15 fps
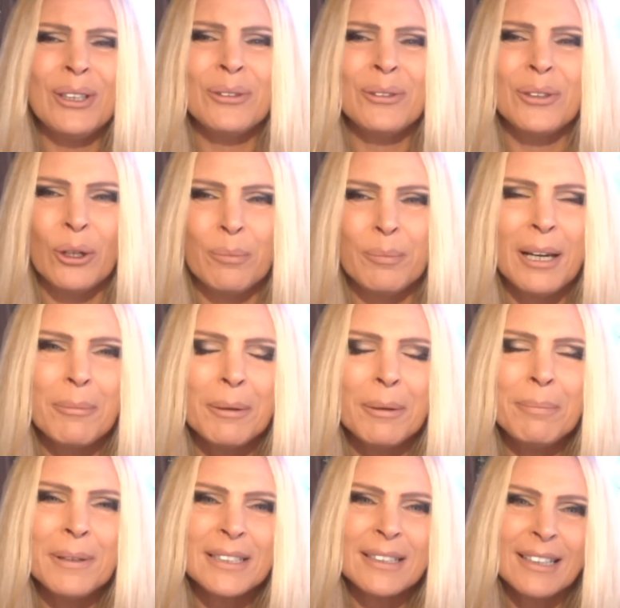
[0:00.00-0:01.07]
know me, I'm a
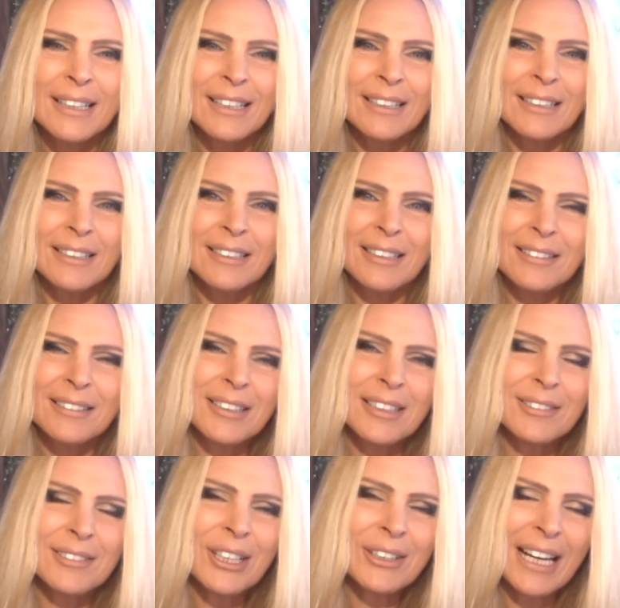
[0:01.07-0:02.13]
bit
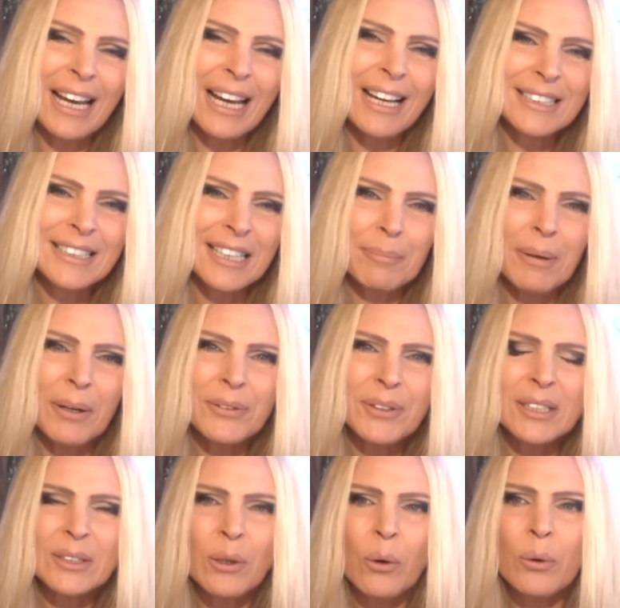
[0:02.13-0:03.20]
sarcastic about
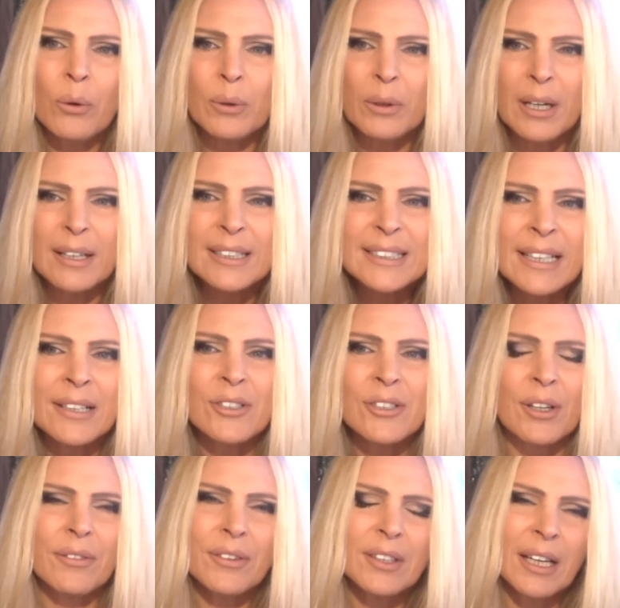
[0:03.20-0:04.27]
this whole
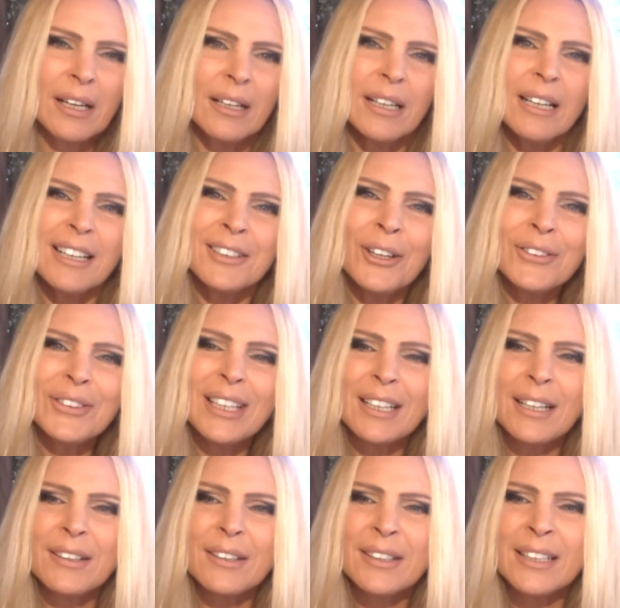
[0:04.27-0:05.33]
ascension thing. Not
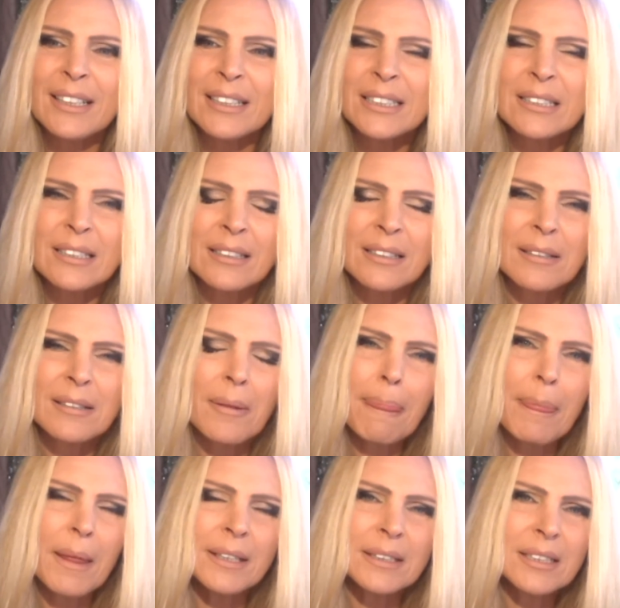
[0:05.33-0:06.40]
that I think it's
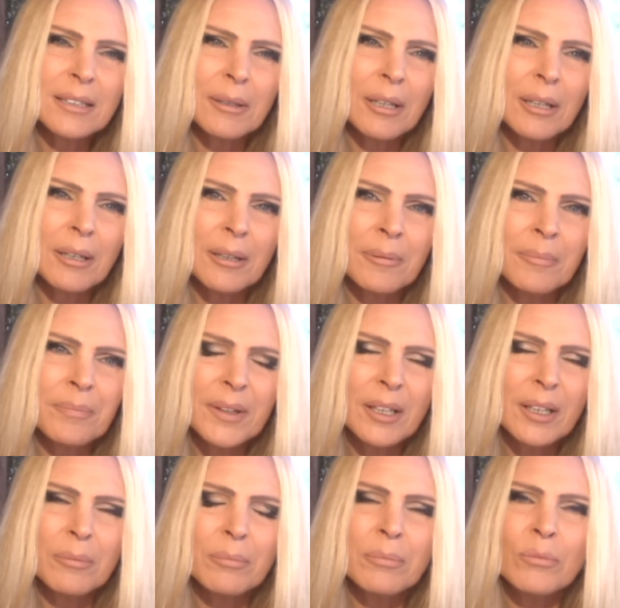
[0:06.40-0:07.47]

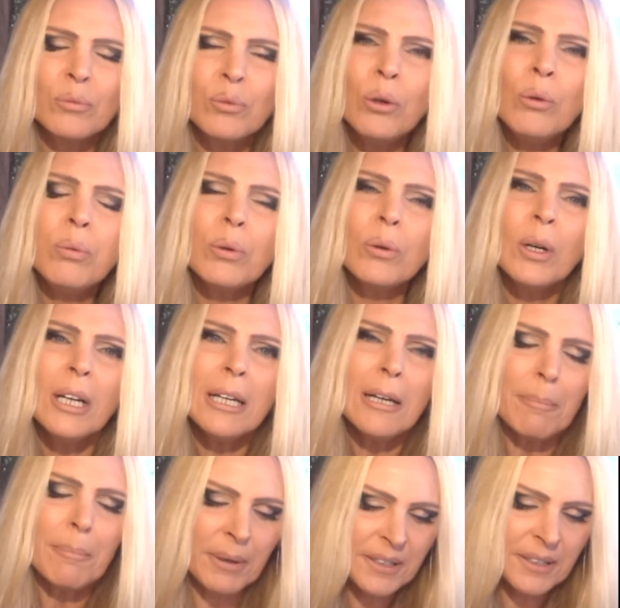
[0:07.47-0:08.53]
woo-woo,
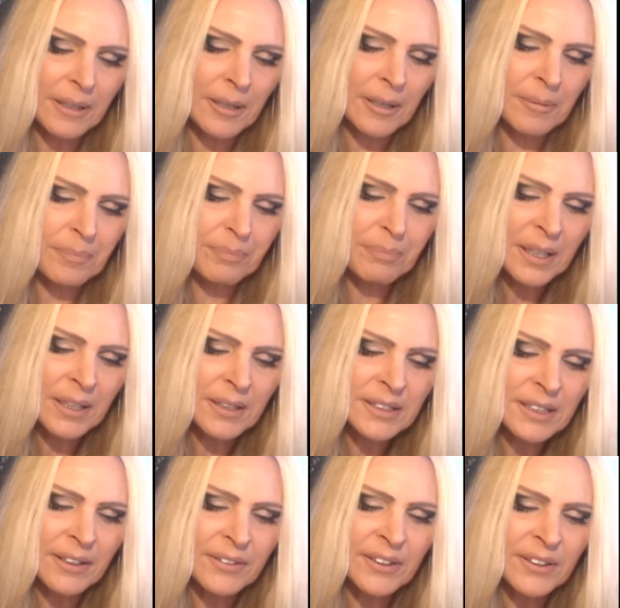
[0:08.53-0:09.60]
but
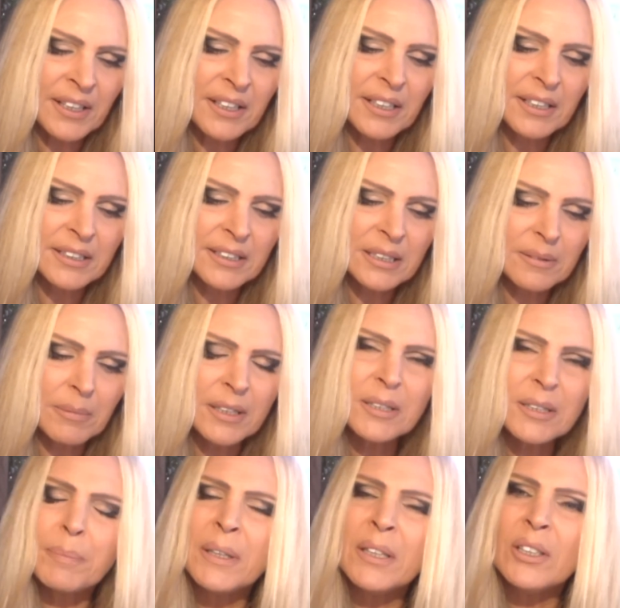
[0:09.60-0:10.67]
because I think
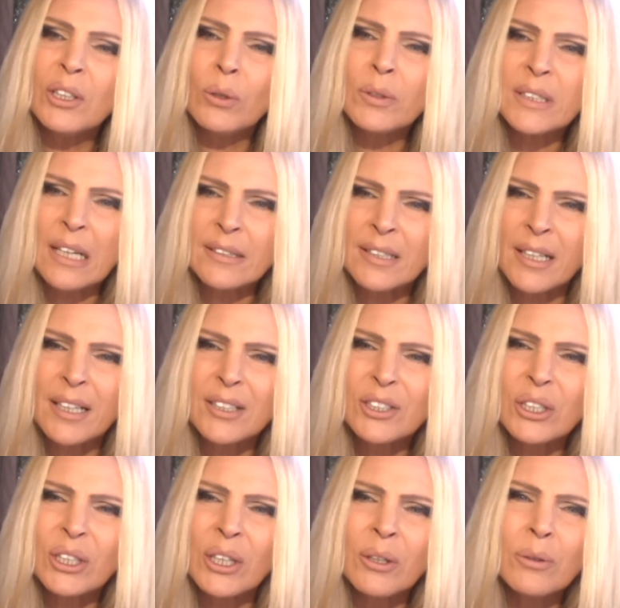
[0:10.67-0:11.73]
it's been used as an
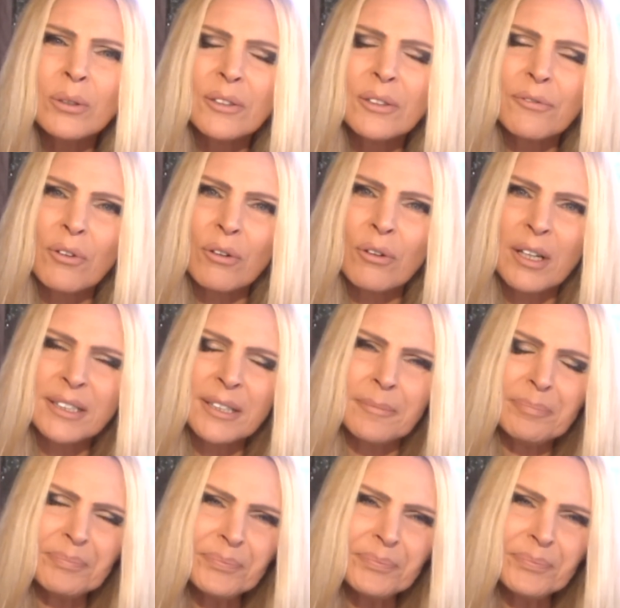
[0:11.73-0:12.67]
excuse for us